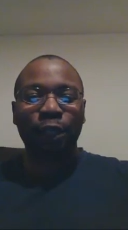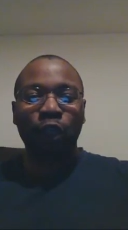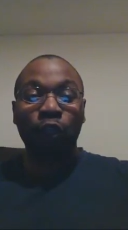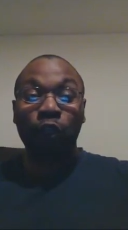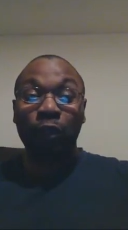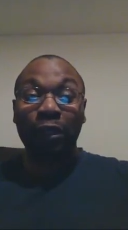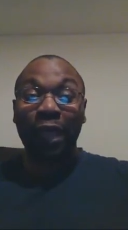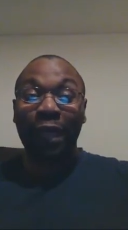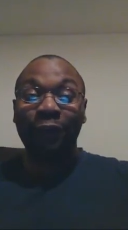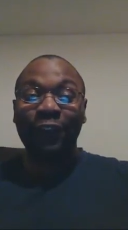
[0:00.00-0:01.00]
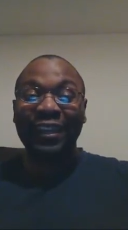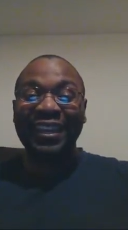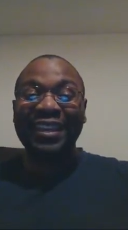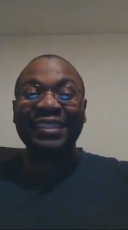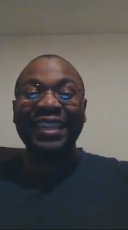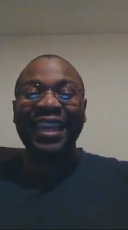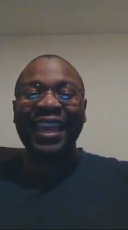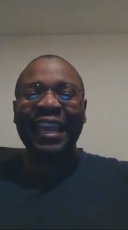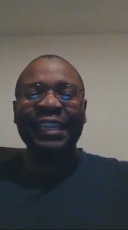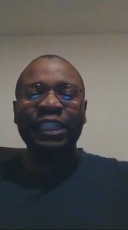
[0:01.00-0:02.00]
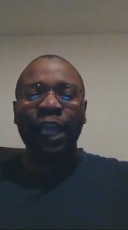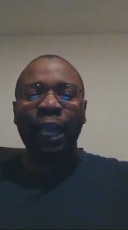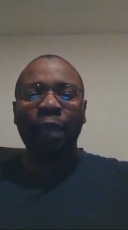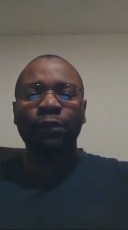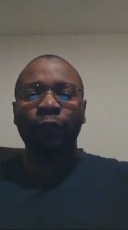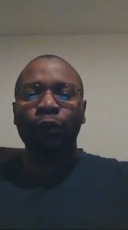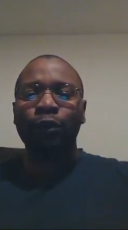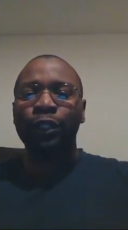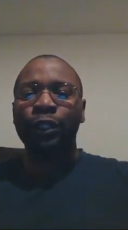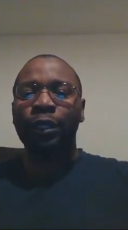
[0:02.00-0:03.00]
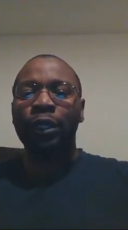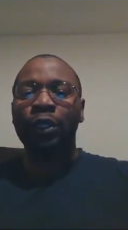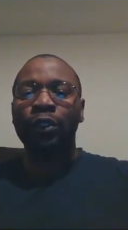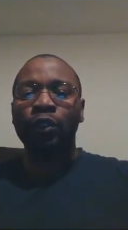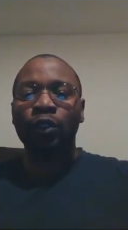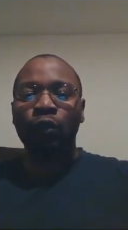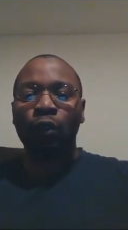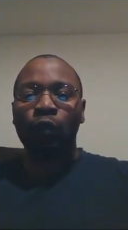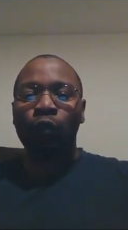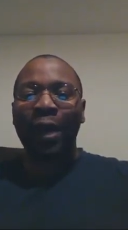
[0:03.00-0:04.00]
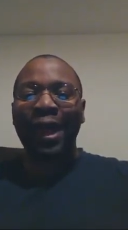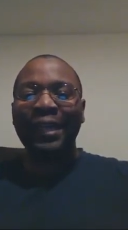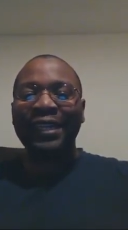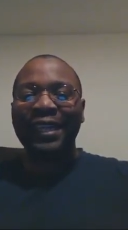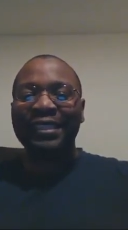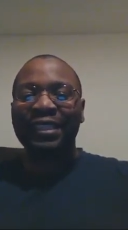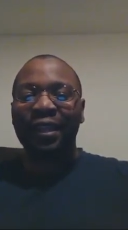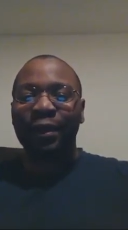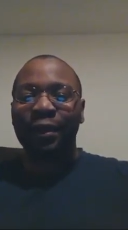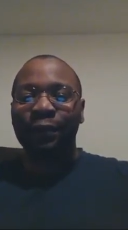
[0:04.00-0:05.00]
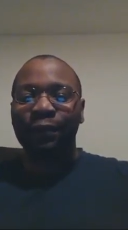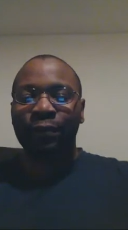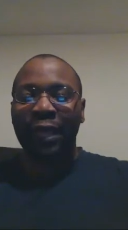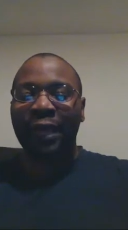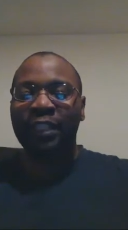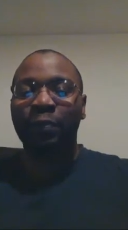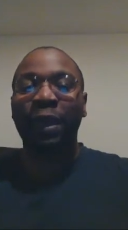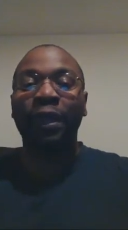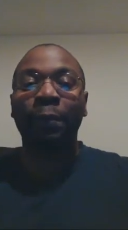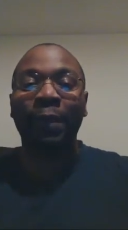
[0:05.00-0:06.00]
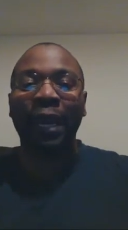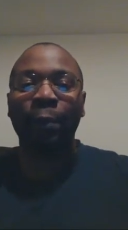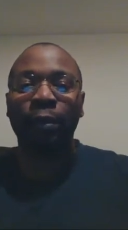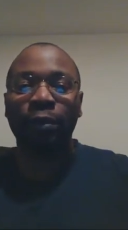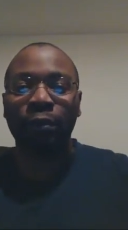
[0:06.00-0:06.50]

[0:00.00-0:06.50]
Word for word: To the left is the King James Version, to the right is the Expanded Bible.